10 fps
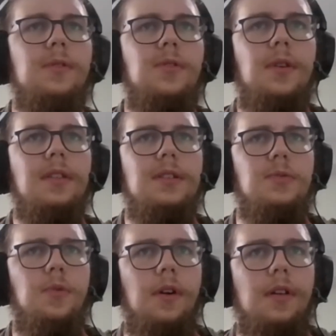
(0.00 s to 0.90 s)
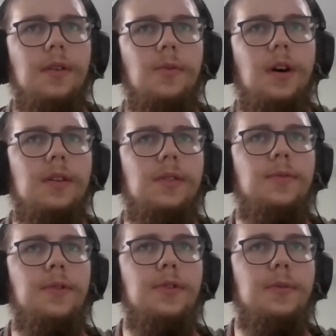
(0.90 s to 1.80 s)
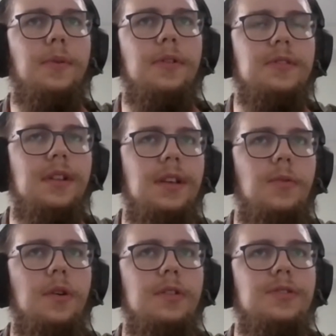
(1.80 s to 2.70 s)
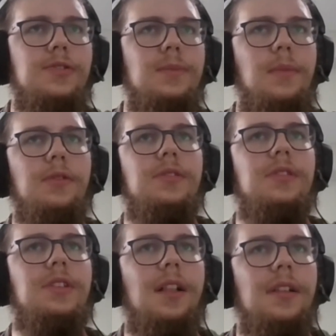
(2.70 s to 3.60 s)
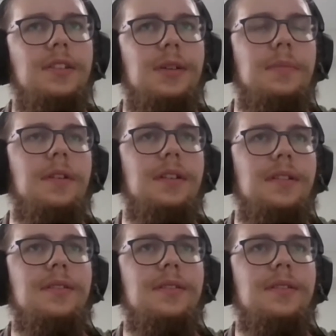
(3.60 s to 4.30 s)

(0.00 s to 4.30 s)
doing this work, what for you personally was the most challenging part?